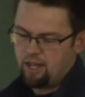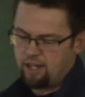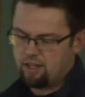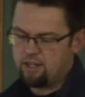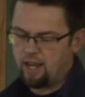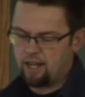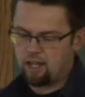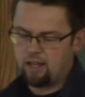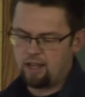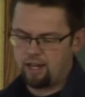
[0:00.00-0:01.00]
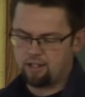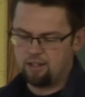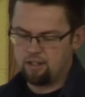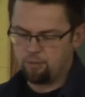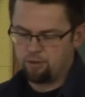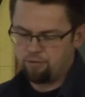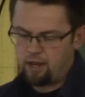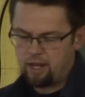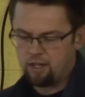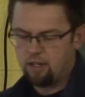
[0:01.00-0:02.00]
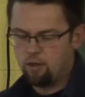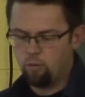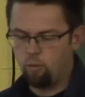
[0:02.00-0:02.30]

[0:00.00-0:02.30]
and data collected to provide